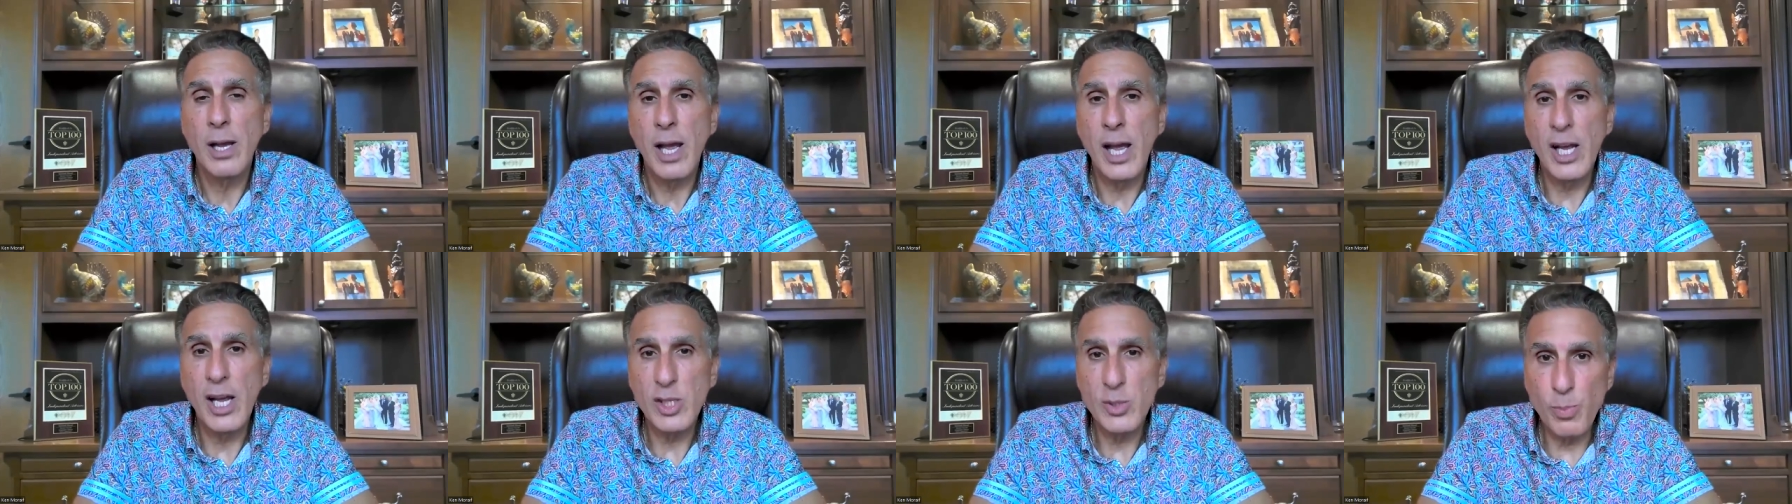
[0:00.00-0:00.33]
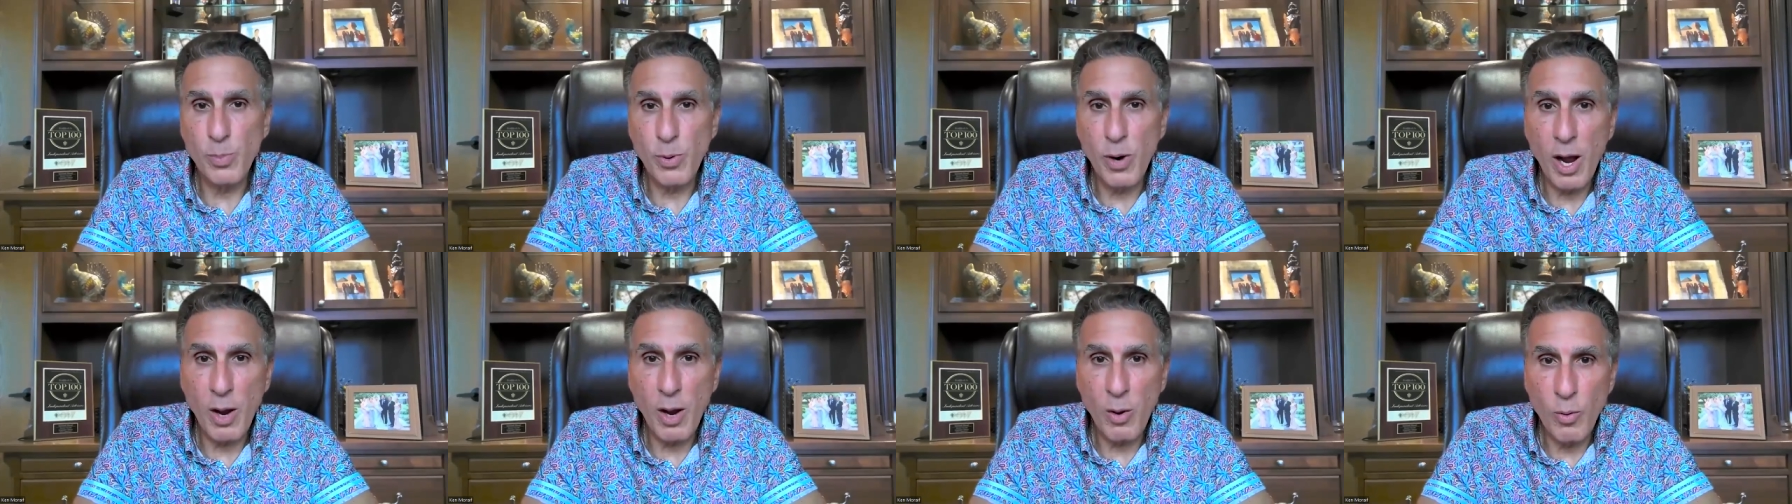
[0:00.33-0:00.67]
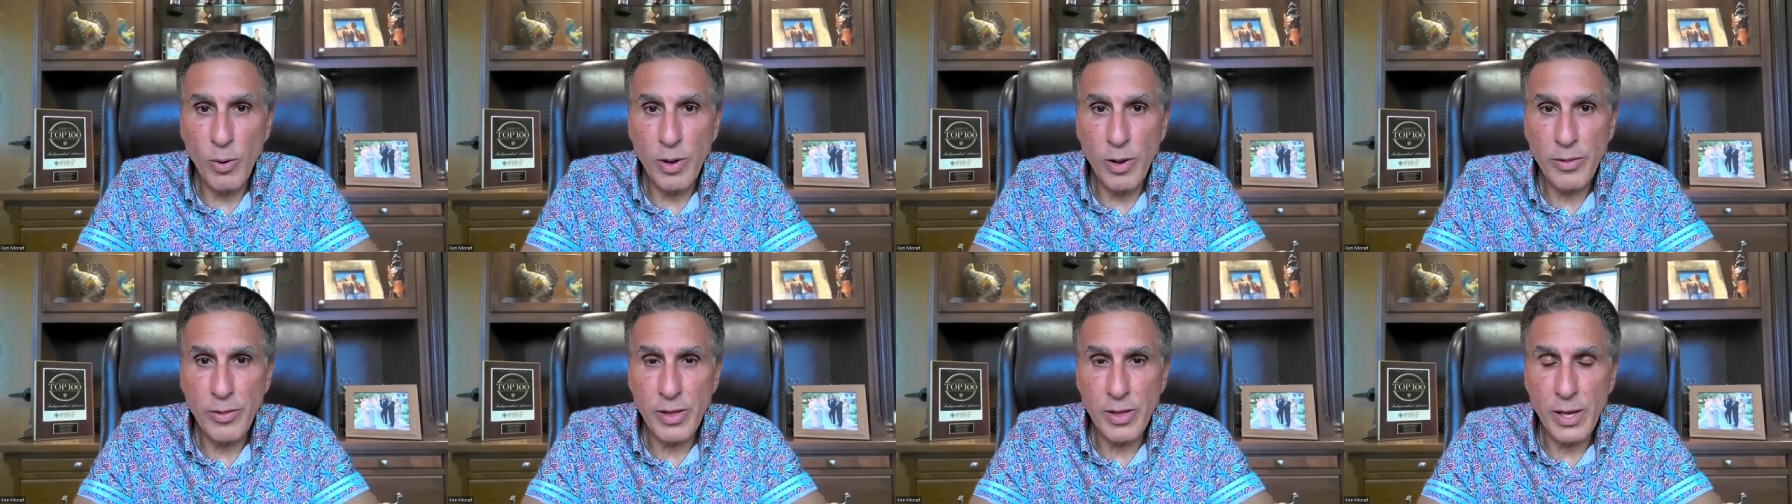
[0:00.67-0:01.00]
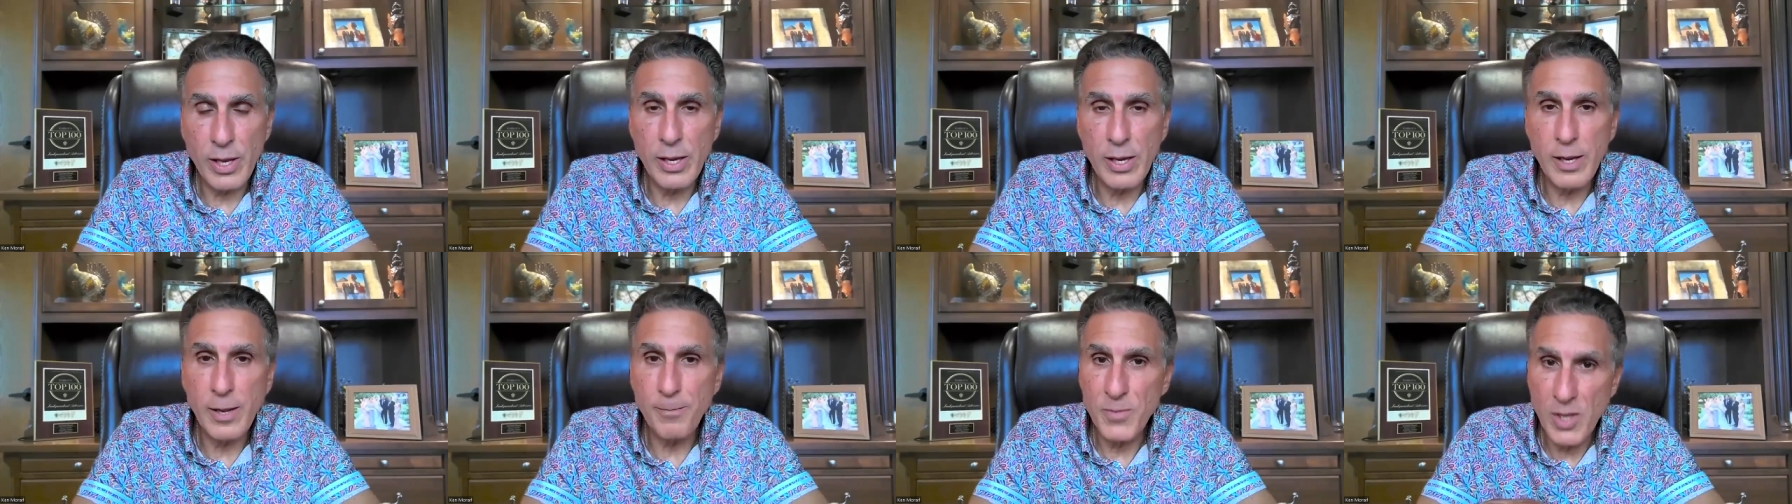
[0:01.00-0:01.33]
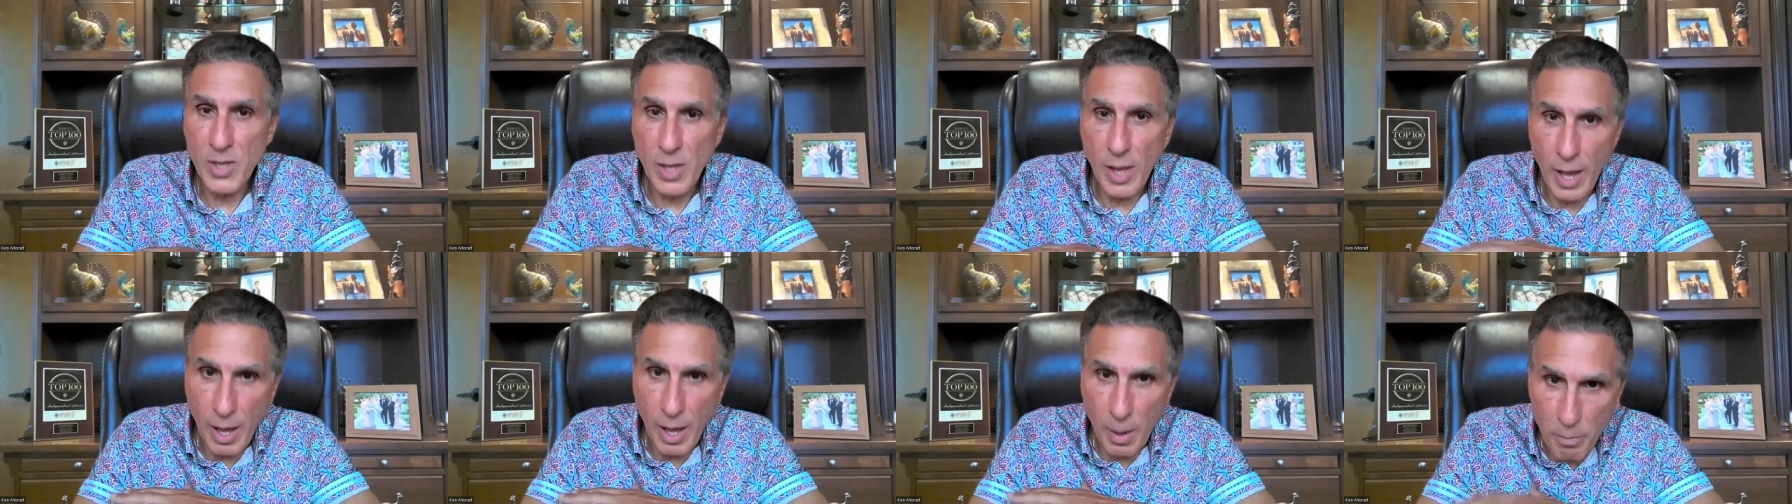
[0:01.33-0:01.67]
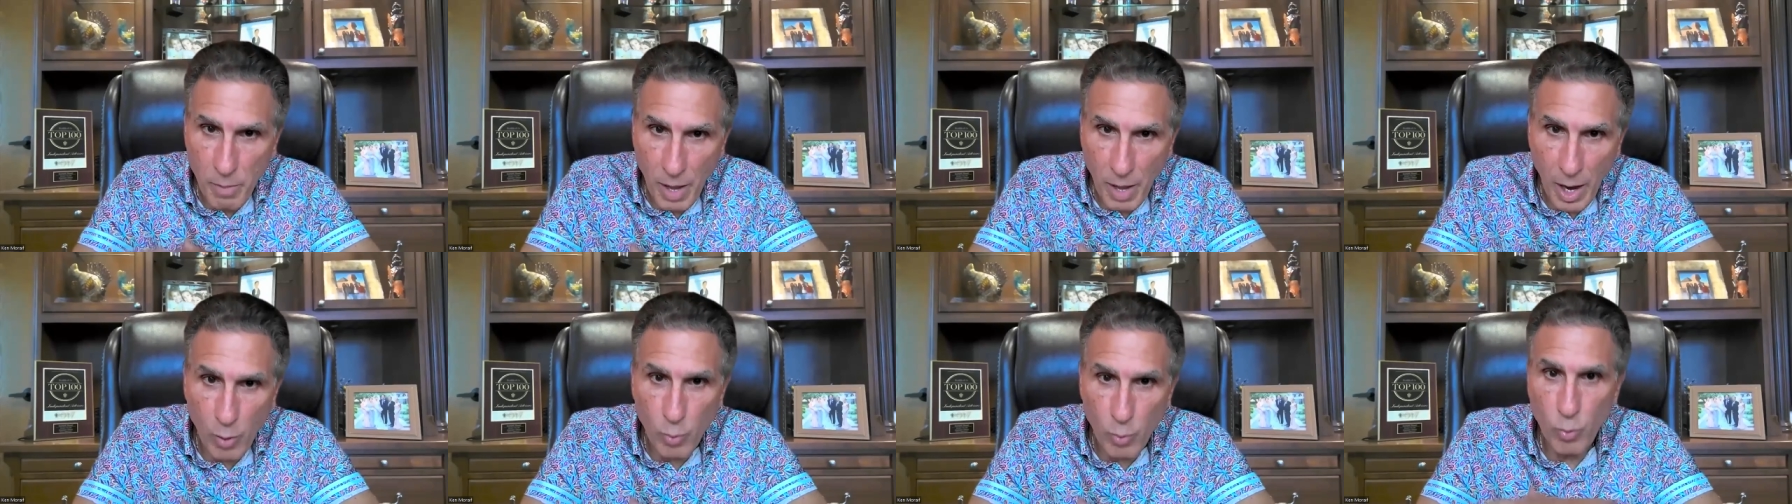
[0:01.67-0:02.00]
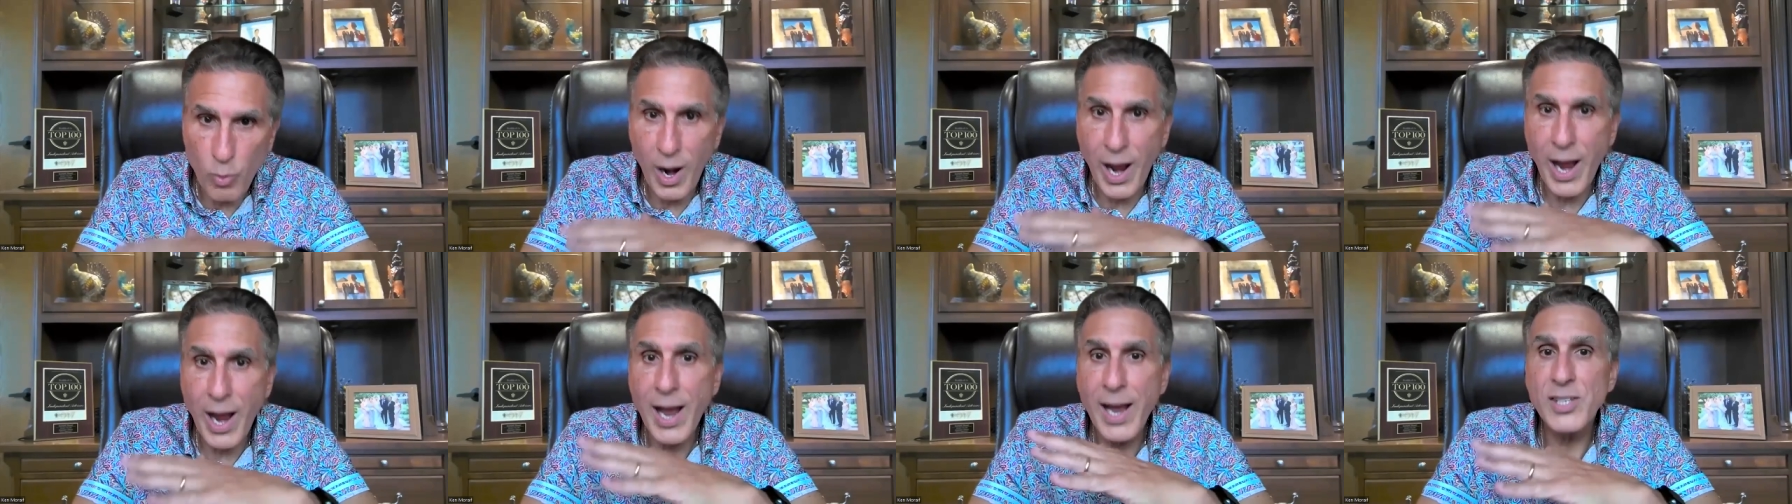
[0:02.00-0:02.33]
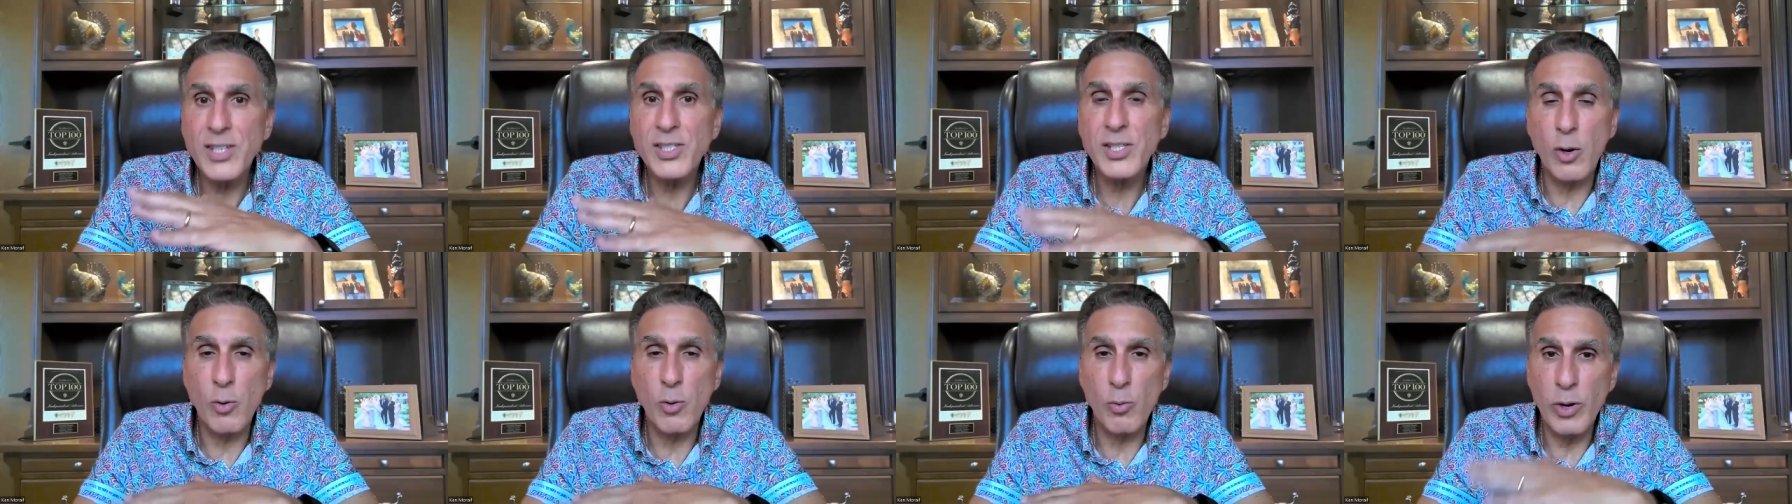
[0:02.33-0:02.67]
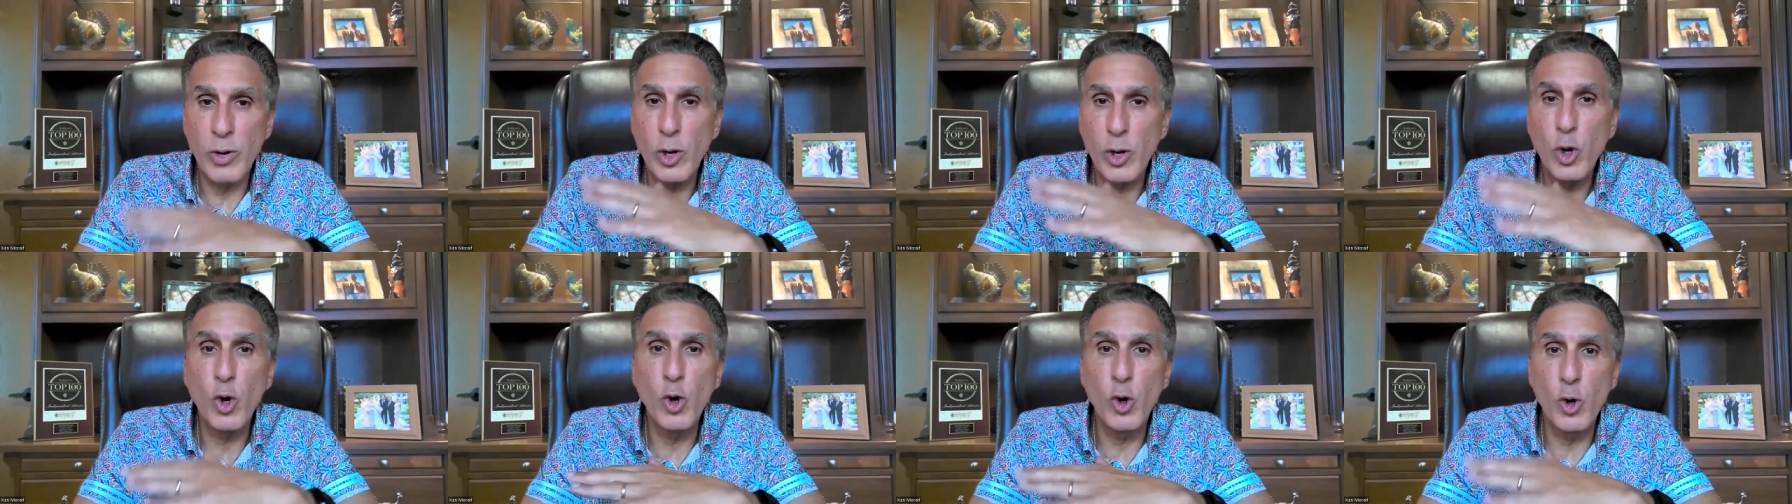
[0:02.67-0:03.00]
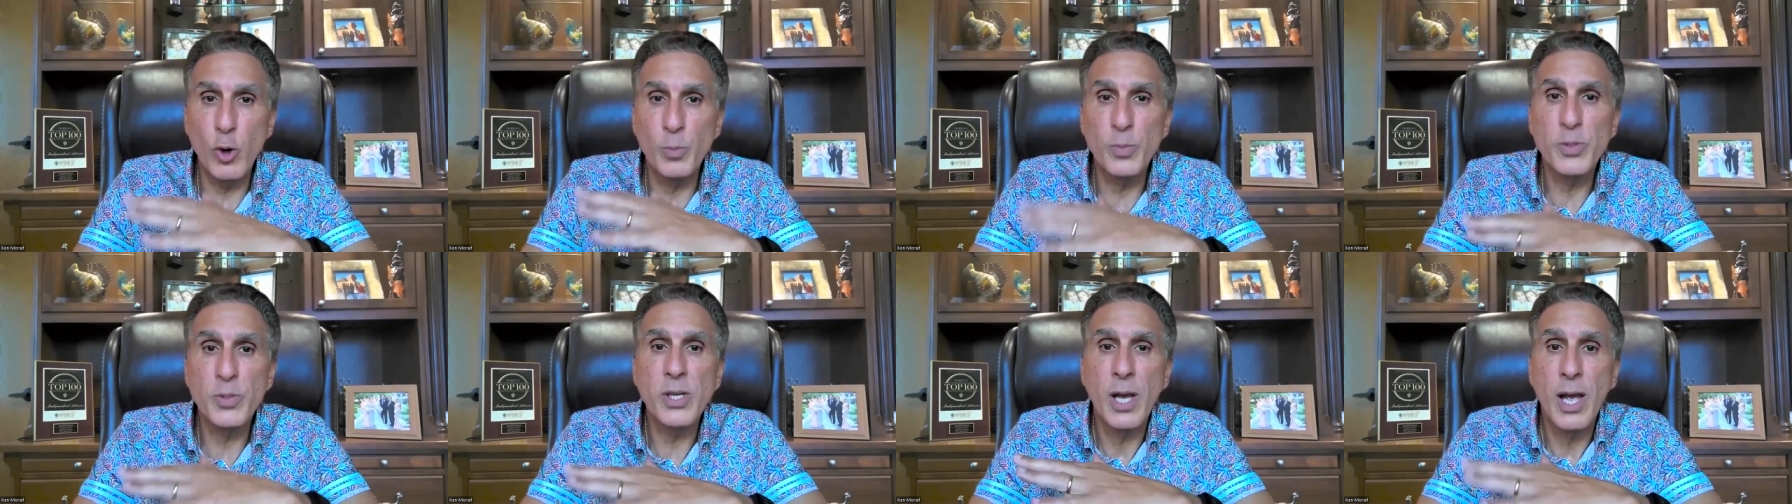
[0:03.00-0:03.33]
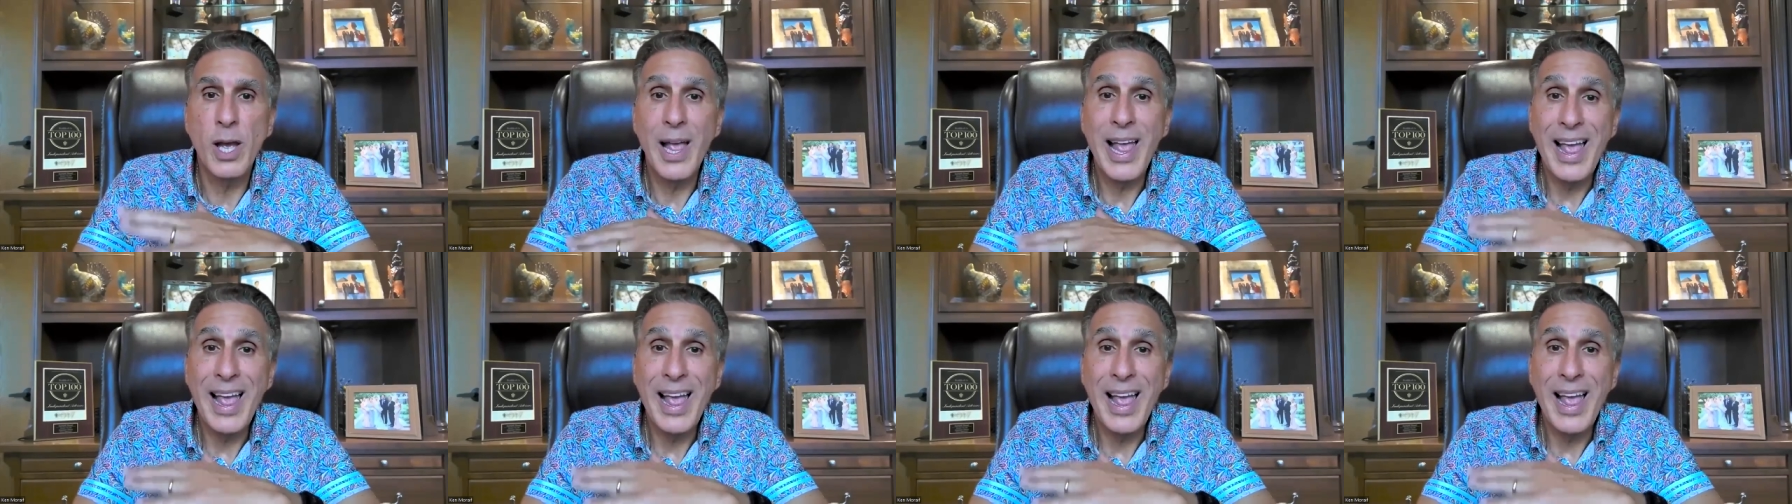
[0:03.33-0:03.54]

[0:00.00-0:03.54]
has brought with it a rise that recouped